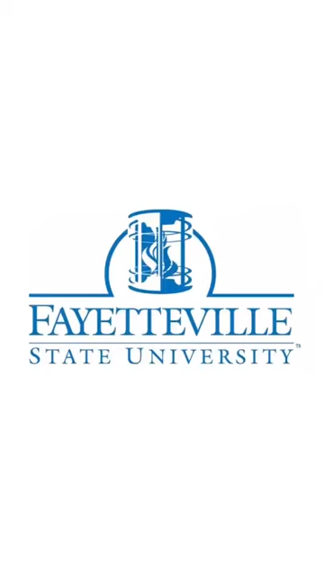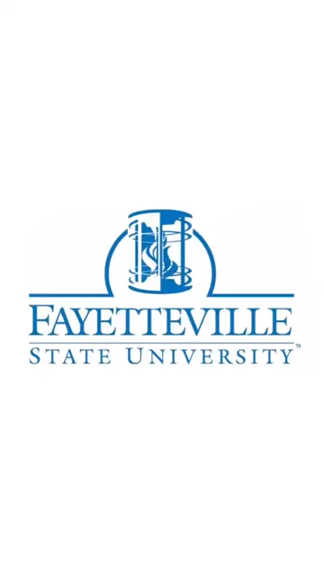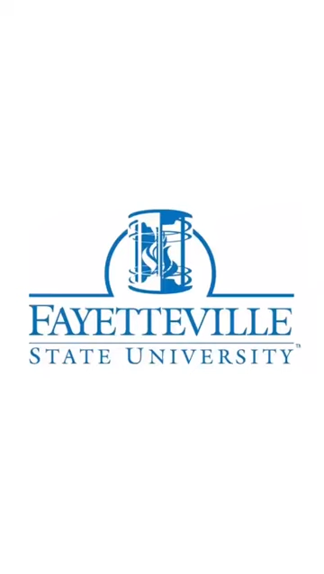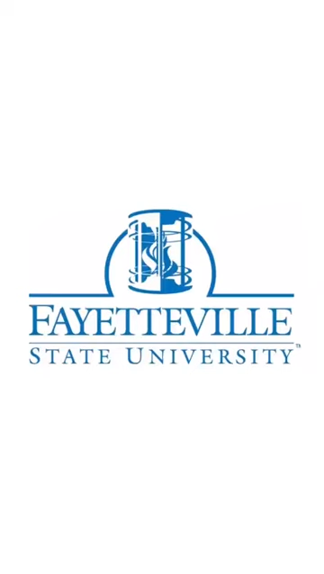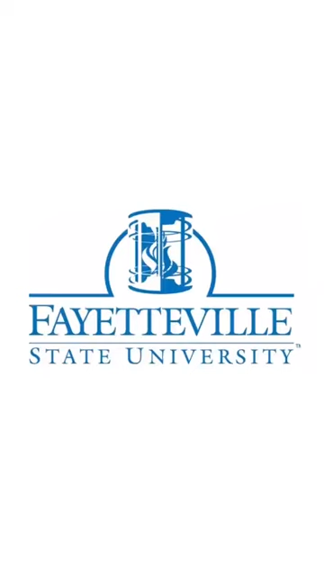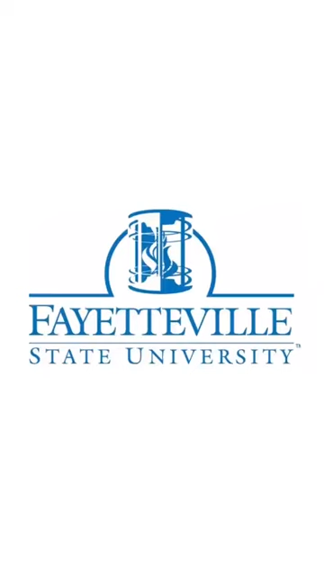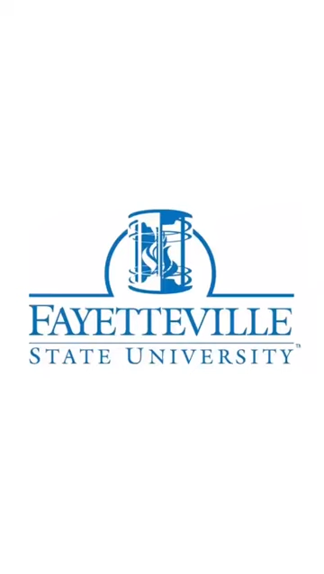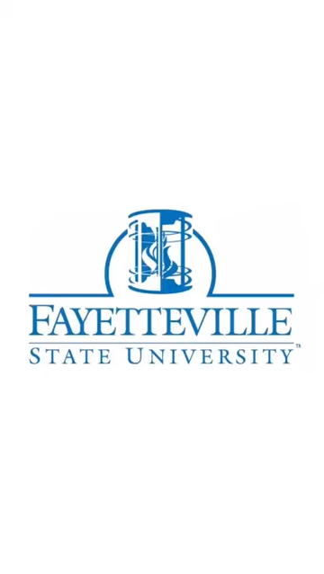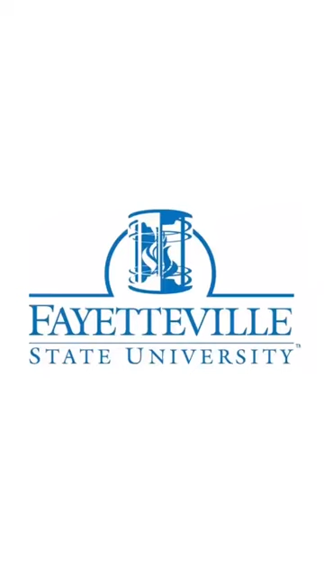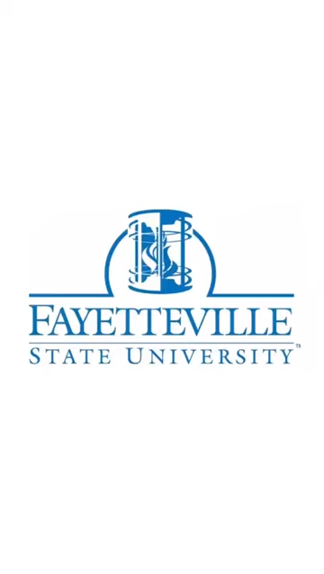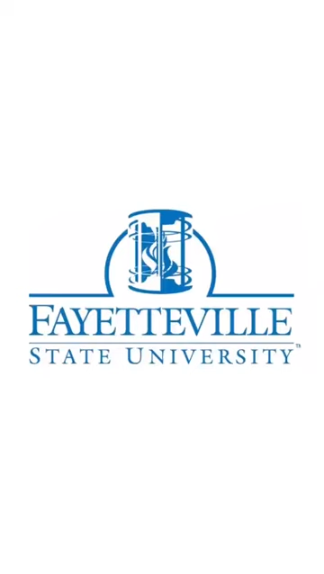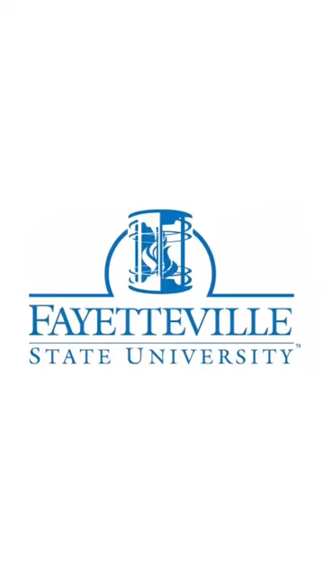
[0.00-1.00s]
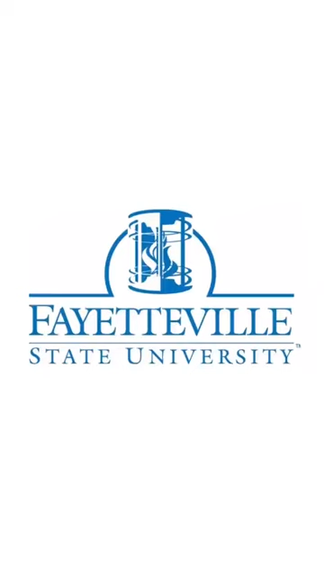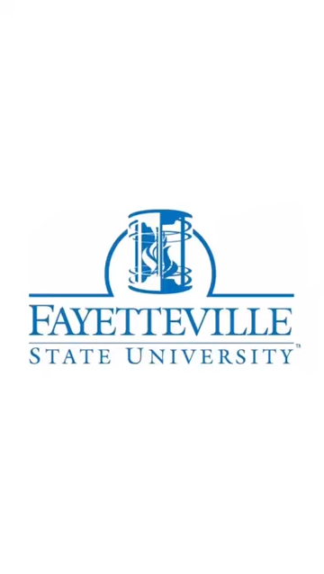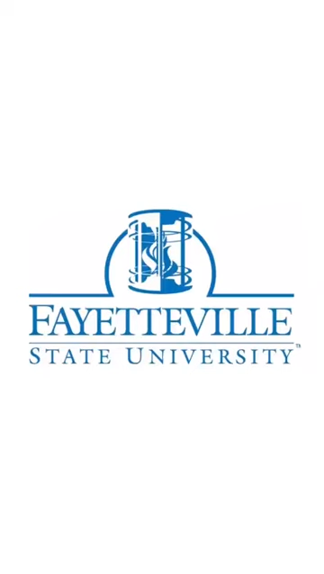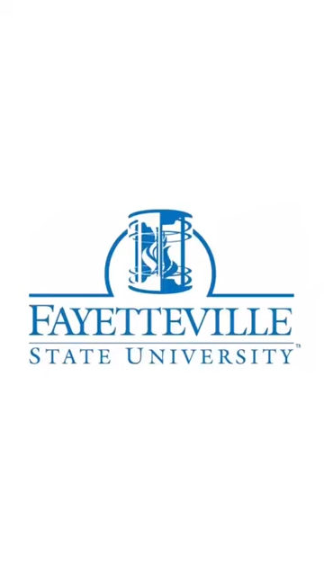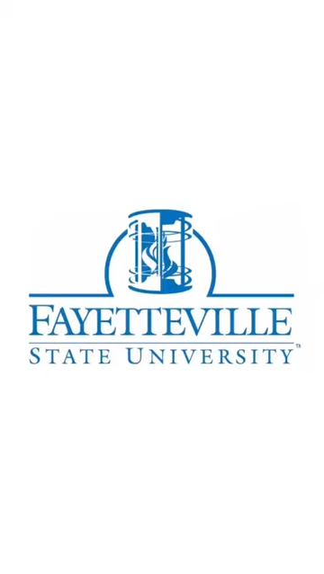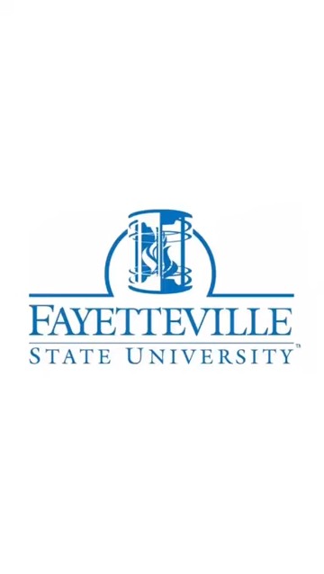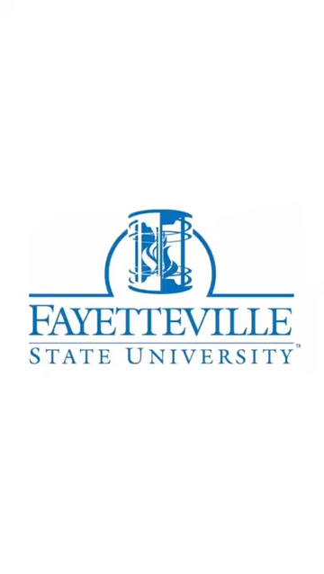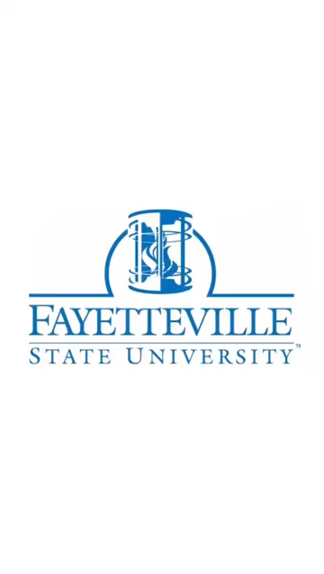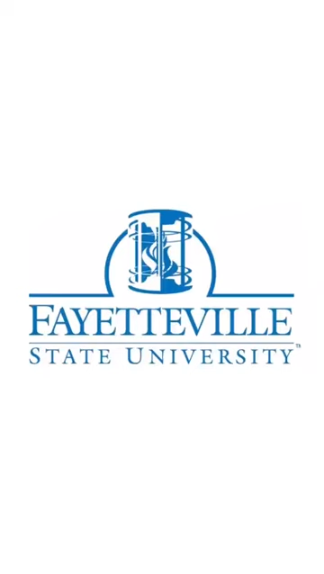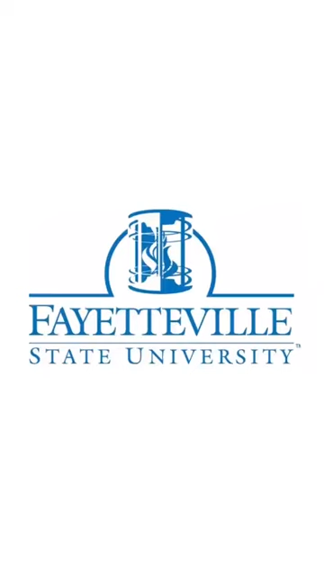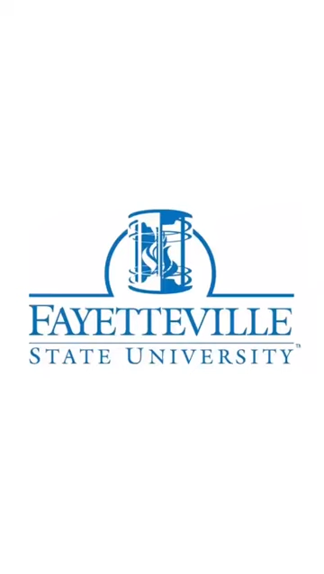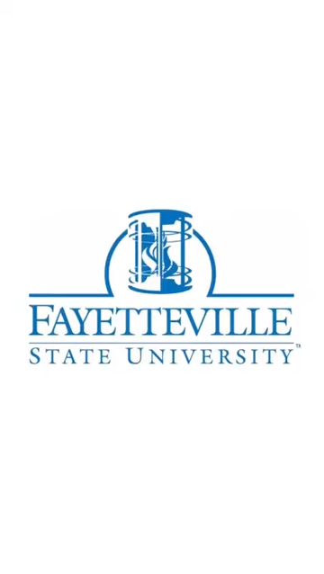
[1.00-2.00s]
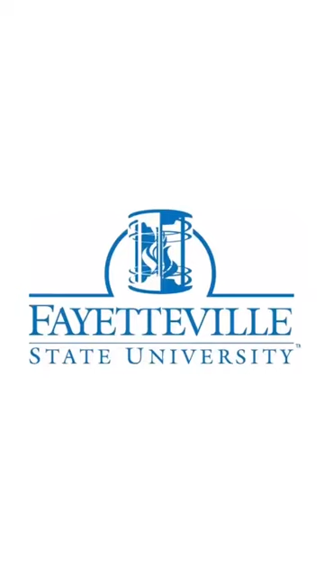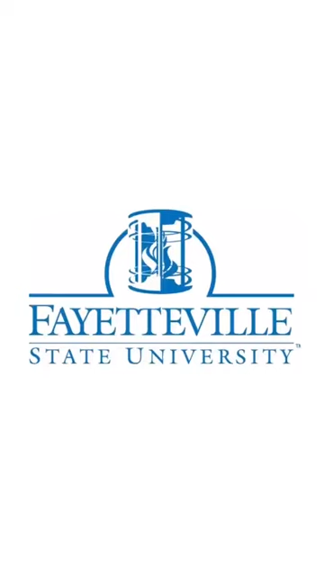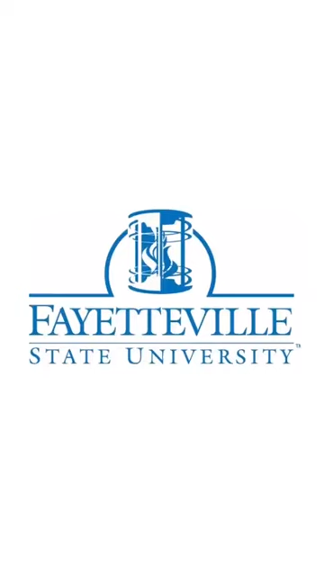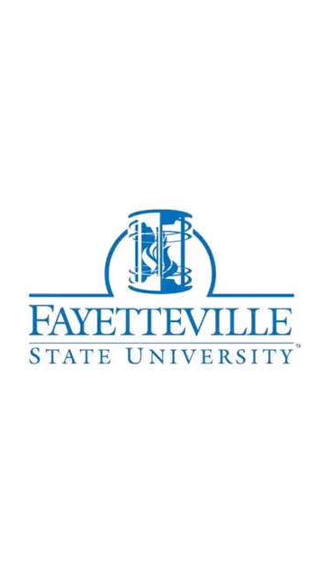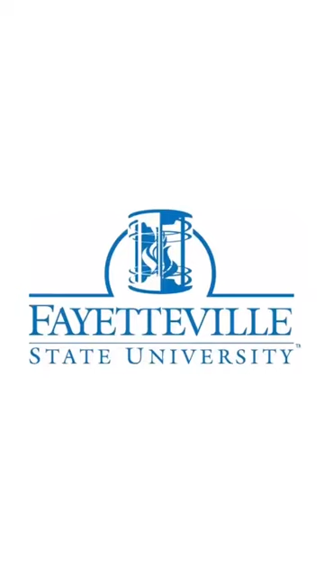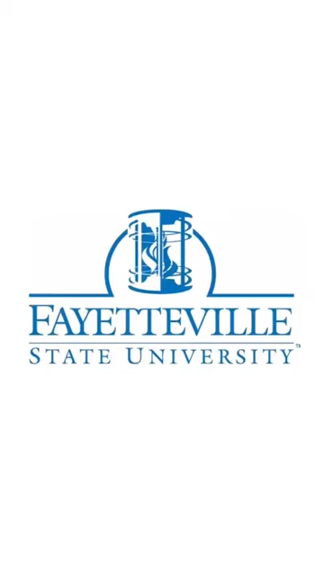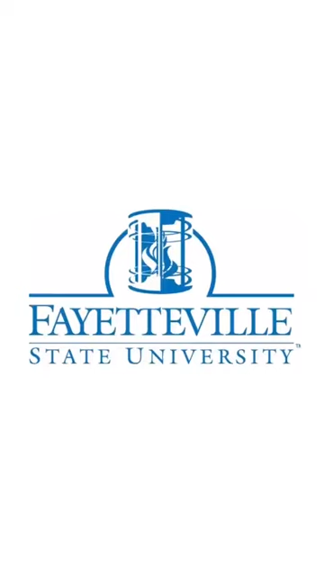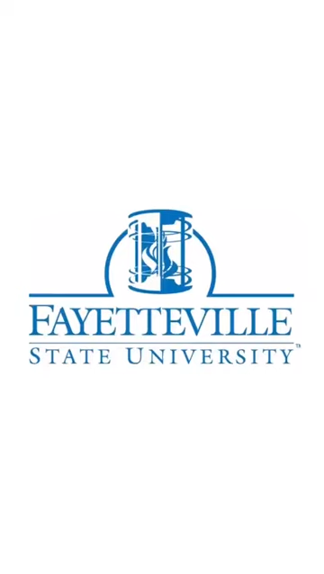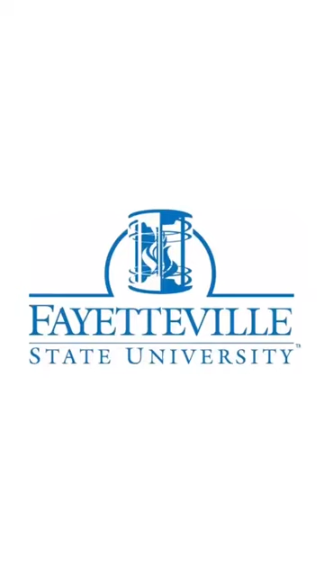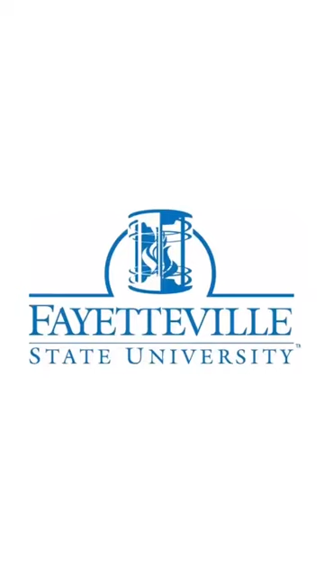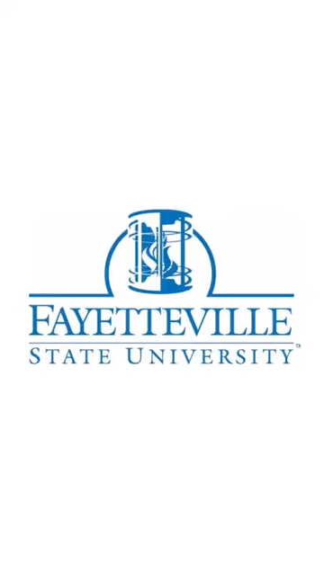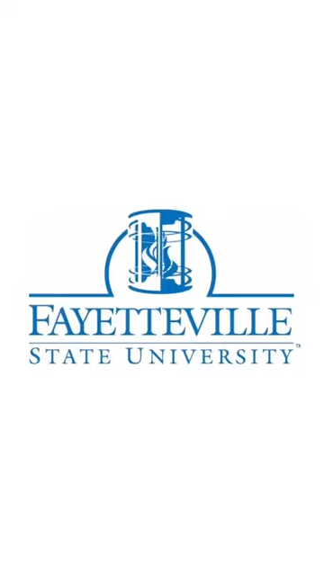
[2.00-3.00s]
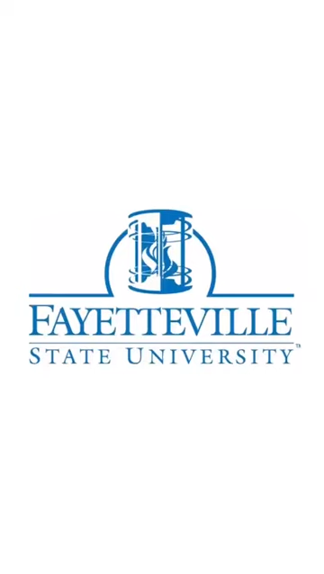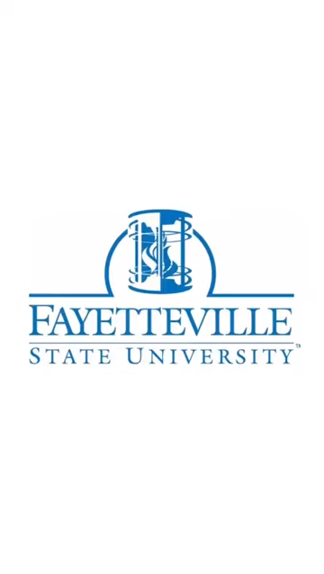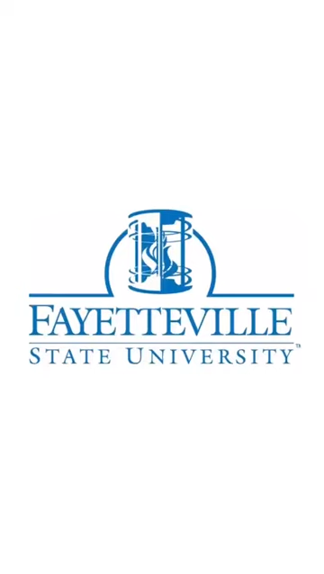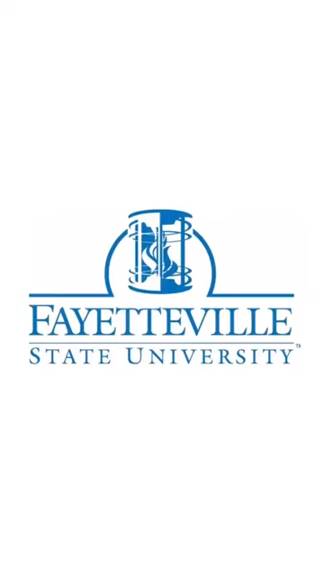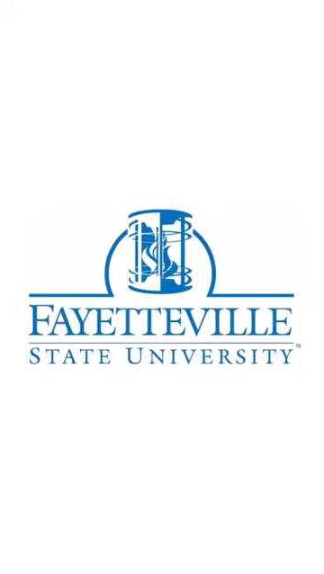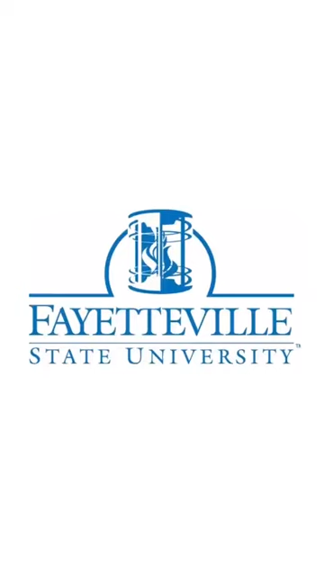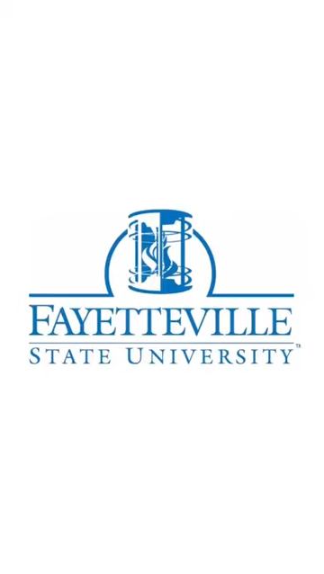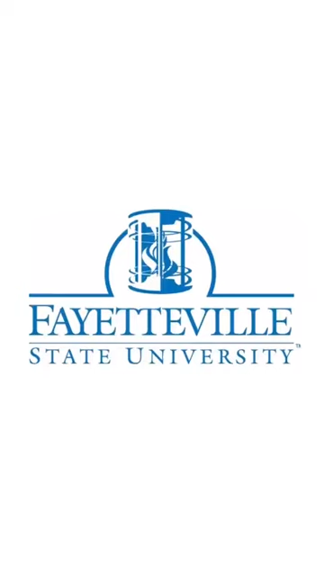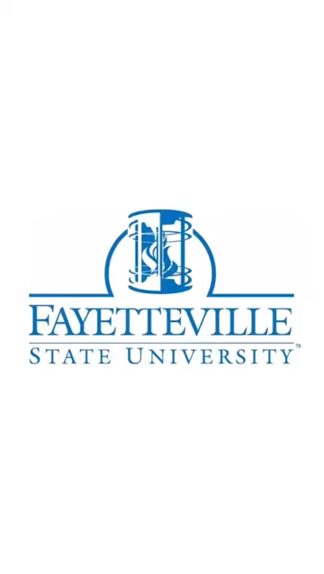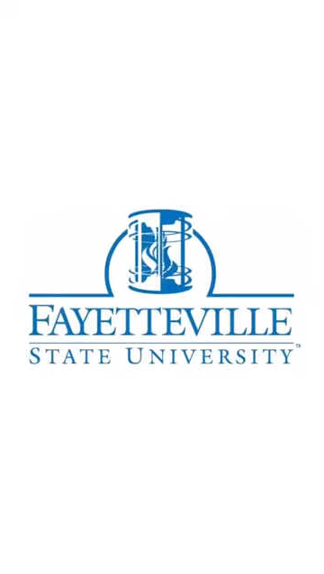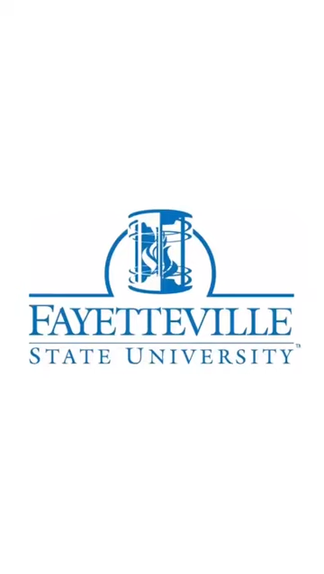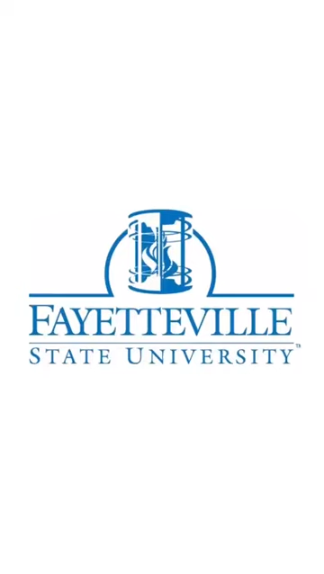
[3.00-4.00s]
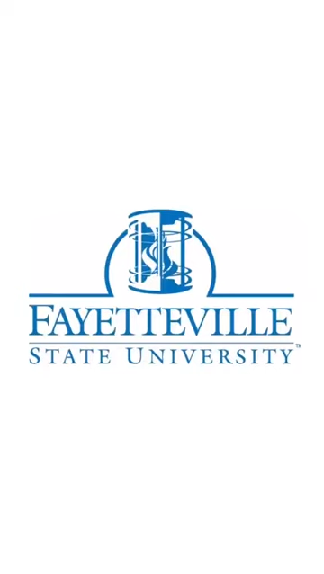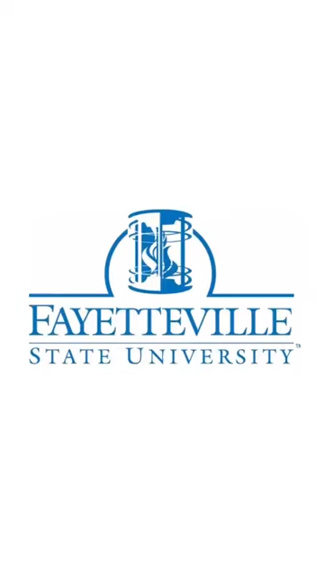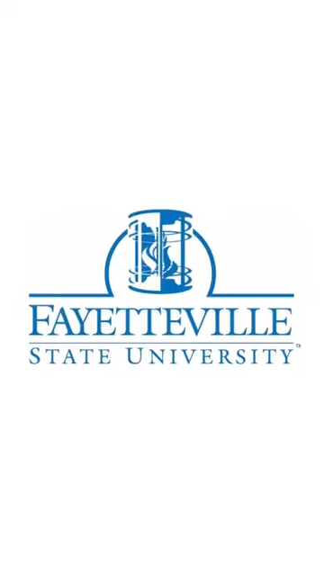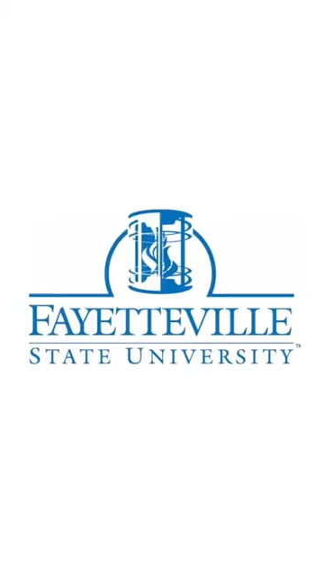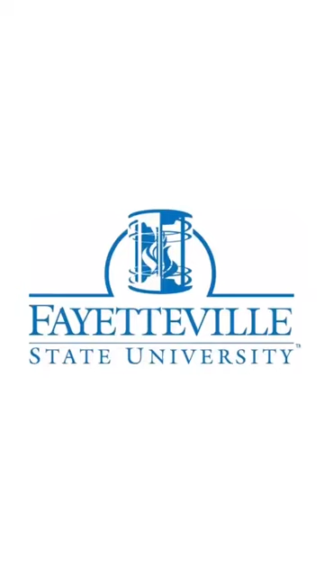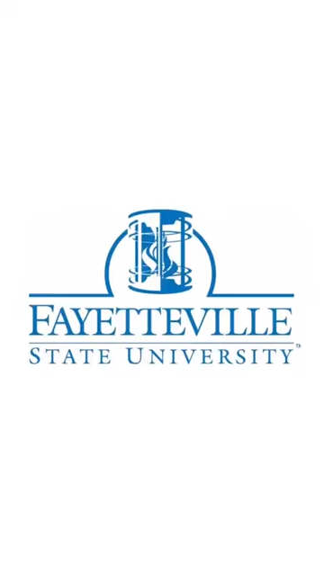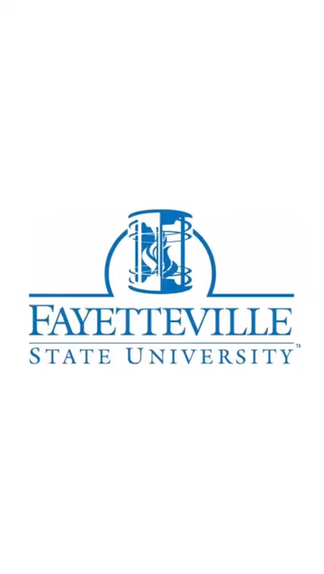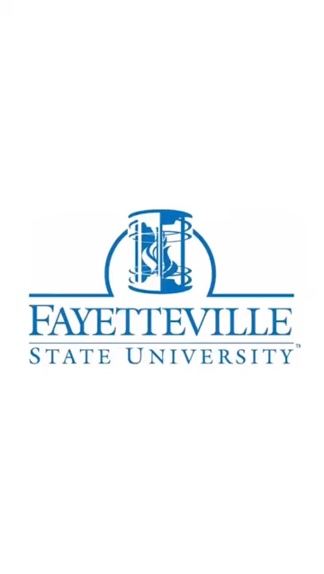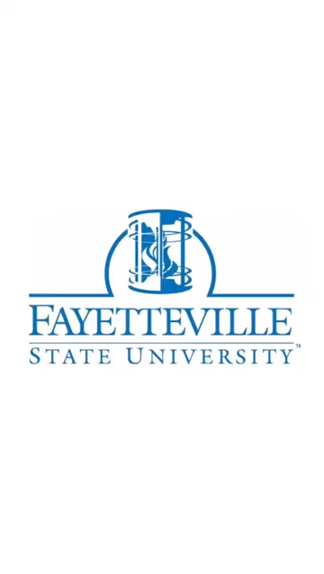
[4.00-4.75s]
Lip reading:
[unreadable: no face in view]